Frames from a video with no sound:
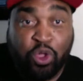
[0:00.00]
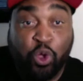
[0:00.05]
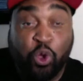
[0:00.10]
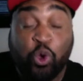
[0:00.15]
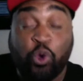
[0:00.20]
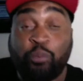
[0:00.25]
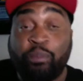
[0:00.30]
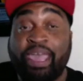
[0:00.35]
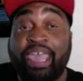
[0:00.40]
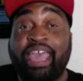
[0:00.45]

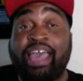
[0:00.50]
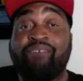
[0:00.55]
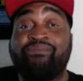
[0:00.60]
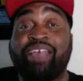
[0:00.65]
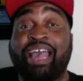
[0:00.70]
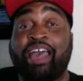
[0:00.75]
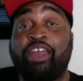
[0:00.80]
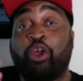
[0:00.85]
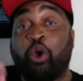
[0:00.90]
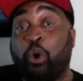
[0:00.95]
who may have
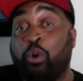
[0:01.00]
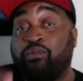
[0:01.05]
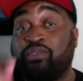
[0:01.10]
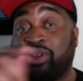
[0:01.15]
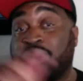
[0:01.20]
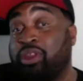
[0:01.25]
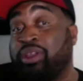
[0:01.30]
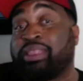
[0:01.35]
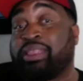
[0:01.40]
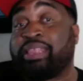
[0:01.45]
got
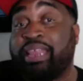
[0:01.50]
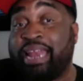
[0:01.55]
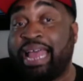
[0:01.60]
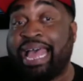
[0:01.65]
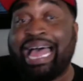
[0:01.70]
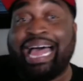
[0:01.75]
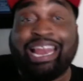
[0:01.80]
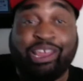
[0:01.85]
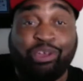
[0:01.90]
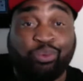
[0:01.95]
overlooked in
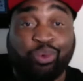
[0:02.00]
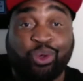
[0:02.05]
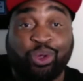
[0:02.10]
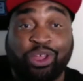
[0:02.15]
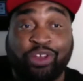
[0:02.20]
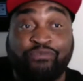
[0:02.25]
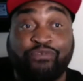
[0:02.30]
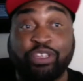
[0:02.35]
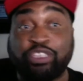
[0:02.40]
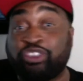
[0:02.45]
Hollywood
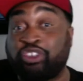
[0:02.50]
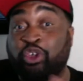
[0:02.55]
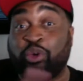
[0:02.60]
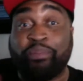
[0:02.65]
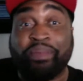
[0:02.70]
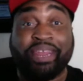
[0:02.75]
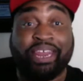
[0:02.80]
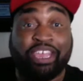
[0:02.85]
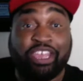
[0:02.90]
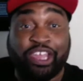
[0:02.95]
for so
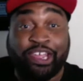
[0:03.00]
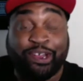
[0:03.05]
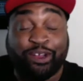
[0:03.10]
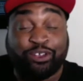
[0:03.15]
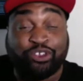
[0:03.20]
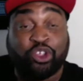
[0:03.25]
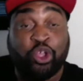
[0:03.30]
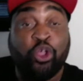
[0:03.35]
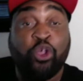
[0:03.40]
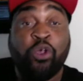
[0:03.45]
many
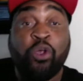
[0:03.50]
years,